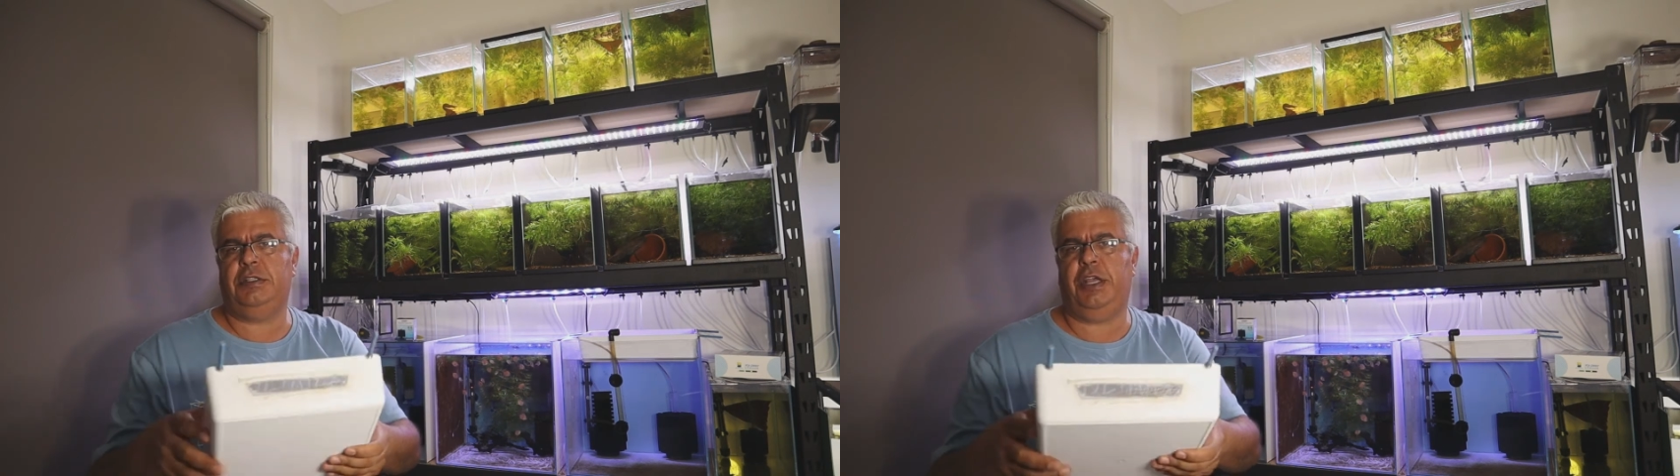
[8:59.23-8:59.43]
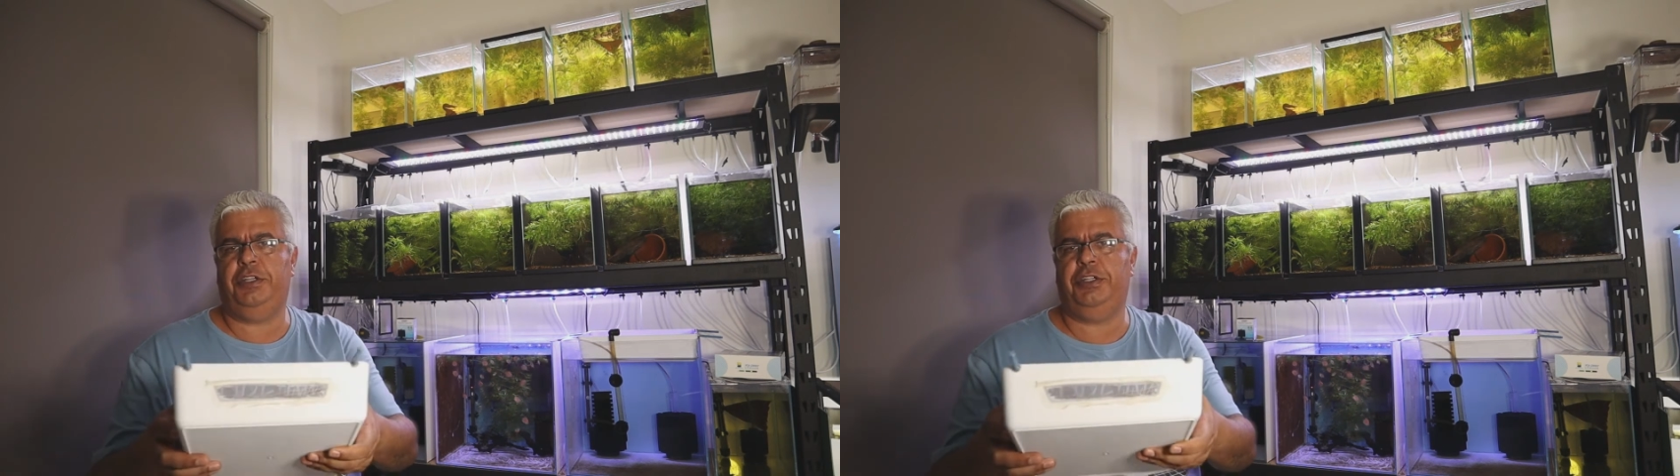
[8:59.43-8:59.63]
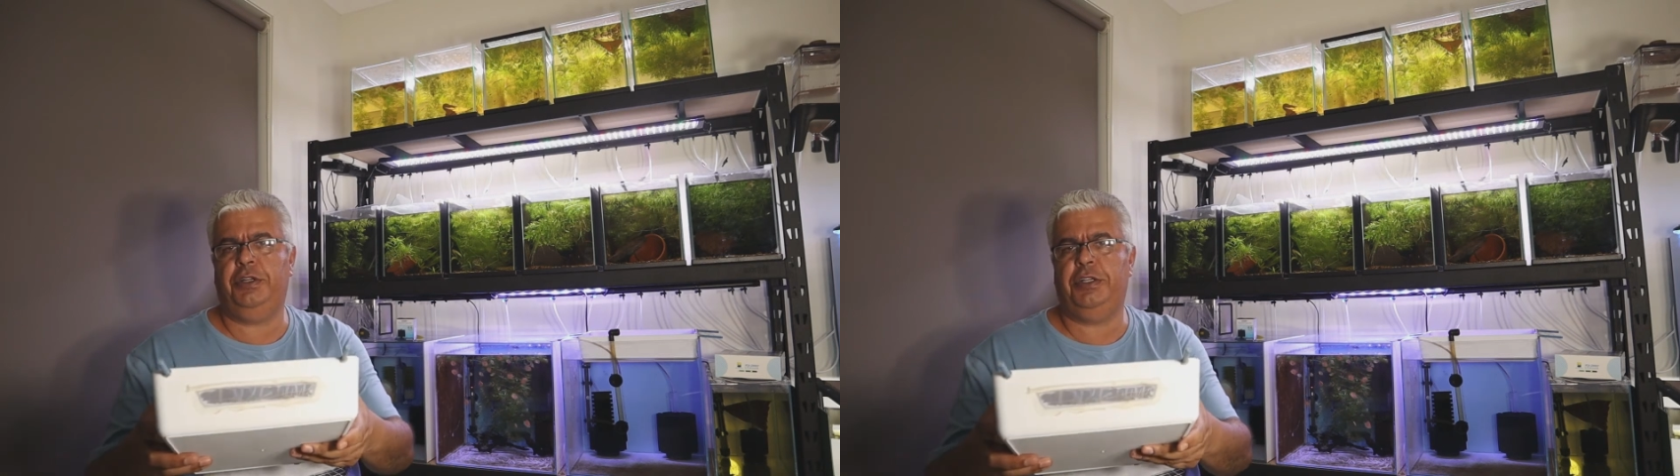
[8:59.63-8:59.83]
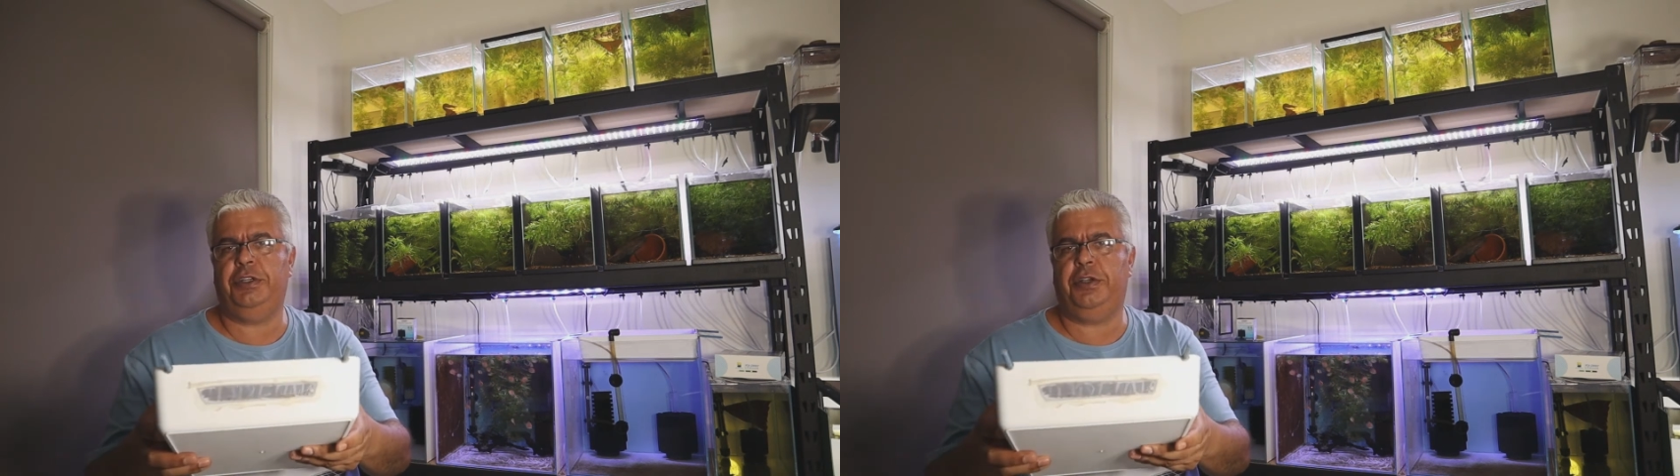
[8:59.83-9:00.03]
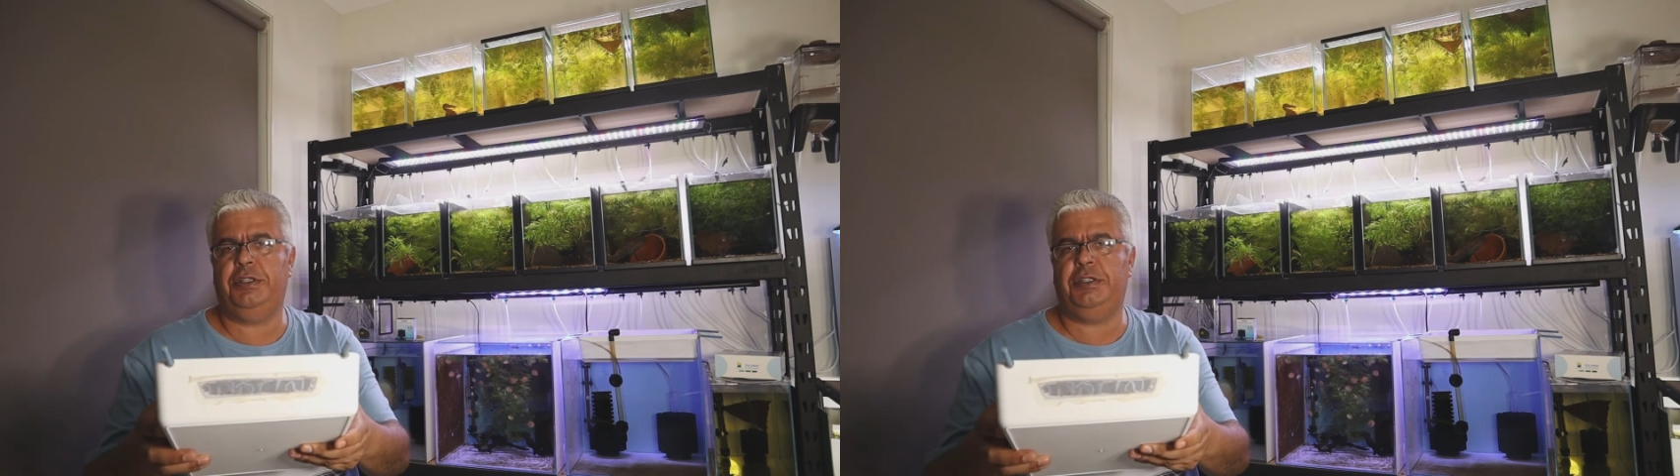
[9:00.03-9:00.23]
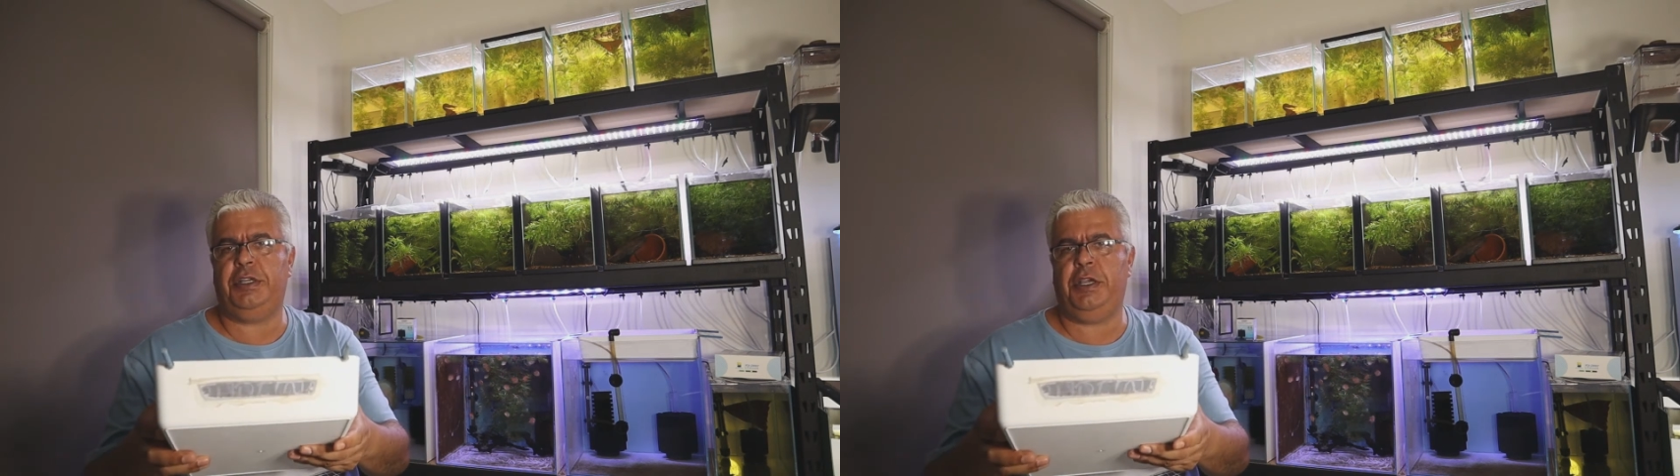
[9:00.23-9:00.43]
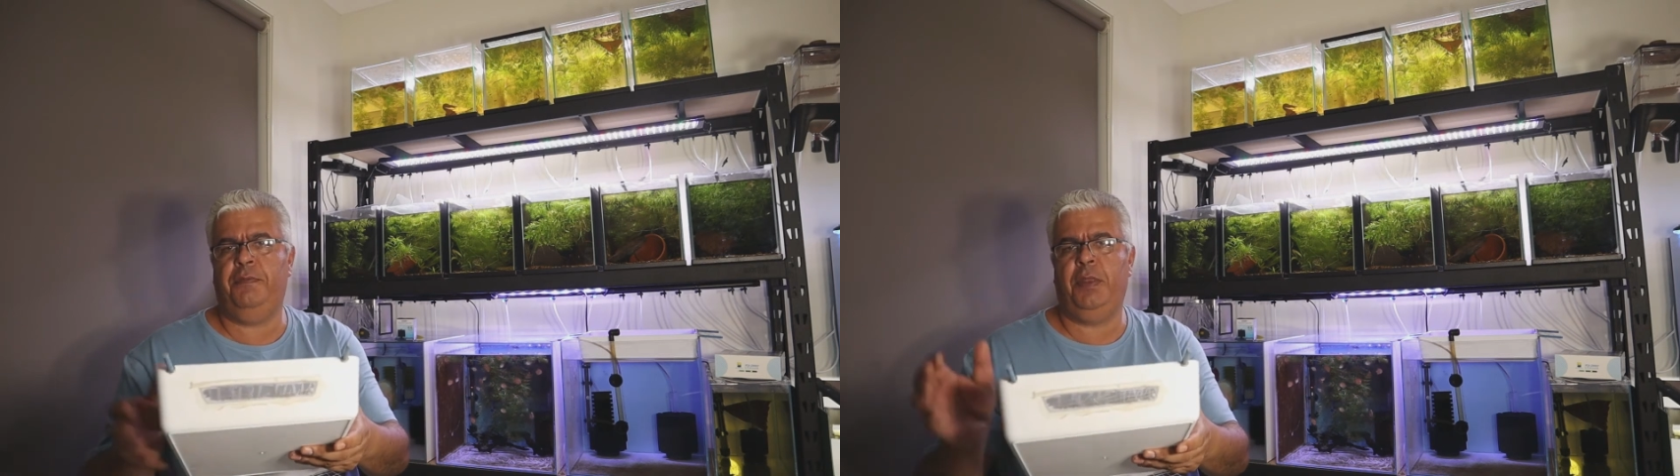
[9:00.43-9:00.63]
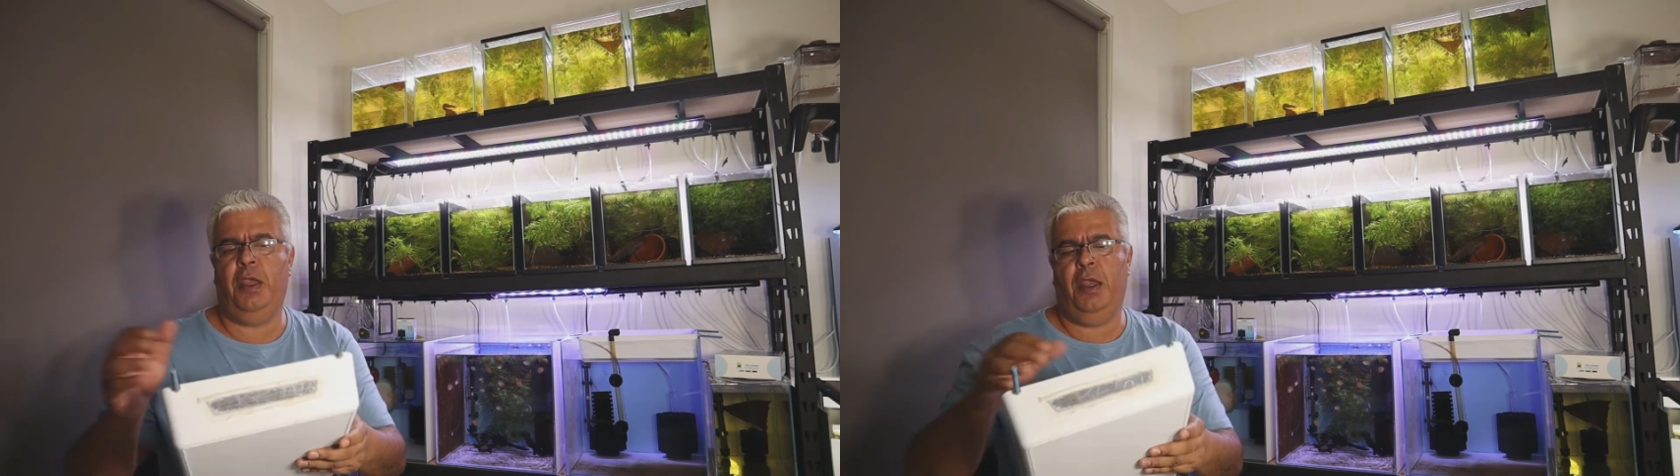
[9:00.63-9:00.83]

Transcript: section, as you can see,